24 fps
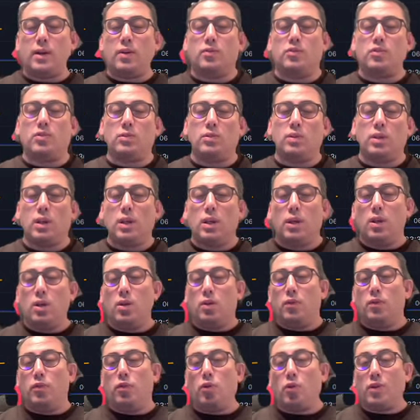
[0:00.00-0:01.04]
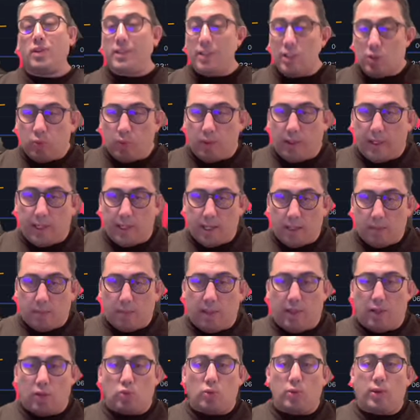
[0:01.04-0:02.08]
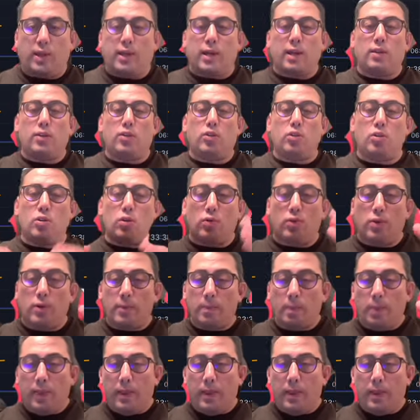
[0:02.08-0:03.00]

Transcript: uh, for this weekend because weekend, you know,